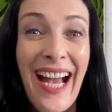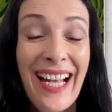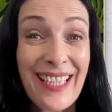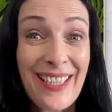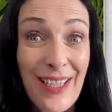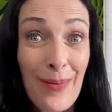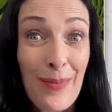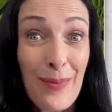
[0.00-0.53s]
And
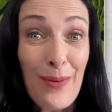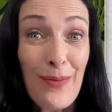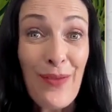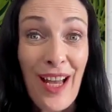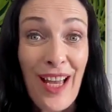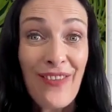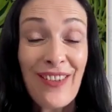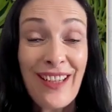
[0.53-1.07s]
step number
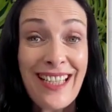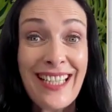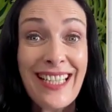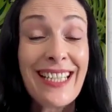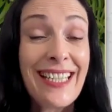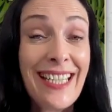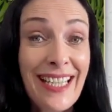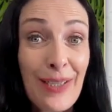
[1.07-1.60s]
five is
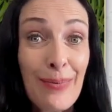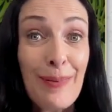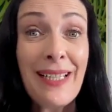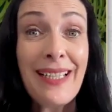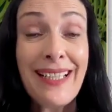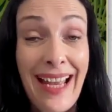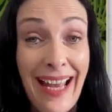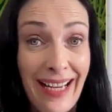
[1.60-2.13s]

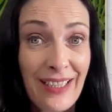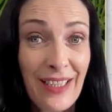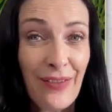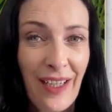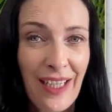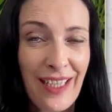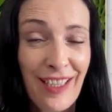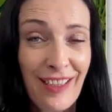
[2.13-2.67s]
discipline
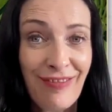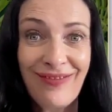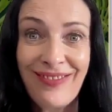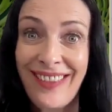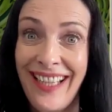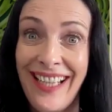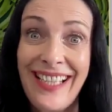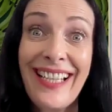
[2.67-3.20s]
activation.
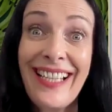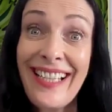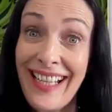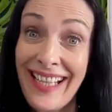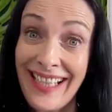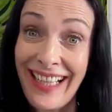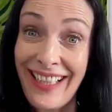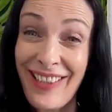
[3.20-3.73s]
This is
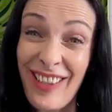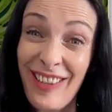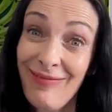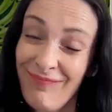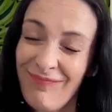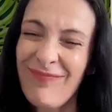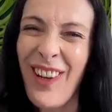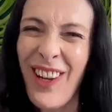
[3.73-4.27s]

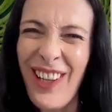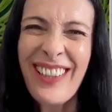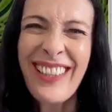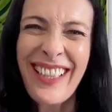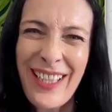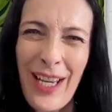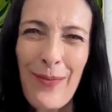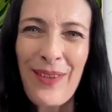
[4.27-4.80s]
essential. All
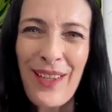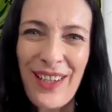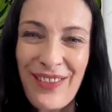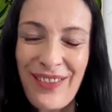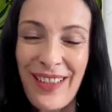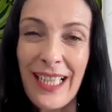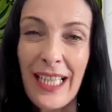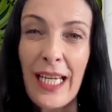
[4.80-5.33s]
the steps are
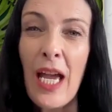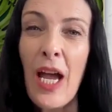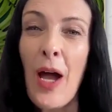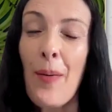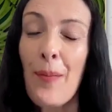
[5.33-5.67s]
really.